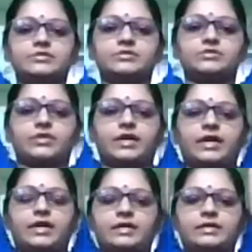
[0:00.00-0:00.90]

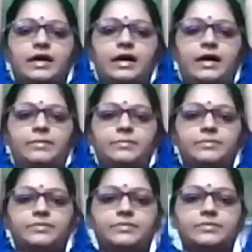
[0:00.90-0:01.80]
Straight up.
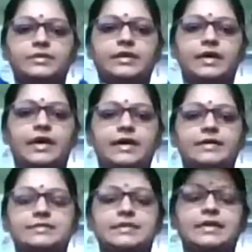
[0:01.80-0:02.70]

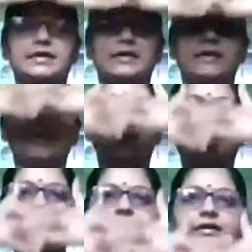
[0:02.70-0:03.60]
Exhale
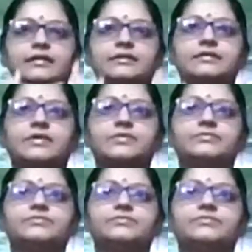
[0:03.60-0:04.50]
down.
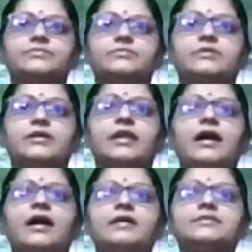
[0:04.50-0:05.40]

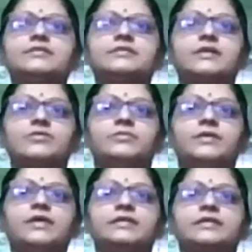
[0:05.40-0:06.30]
Last round.
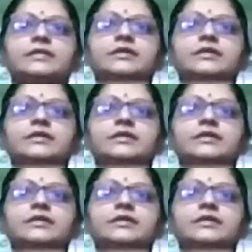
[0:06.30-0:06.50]
Breathe in.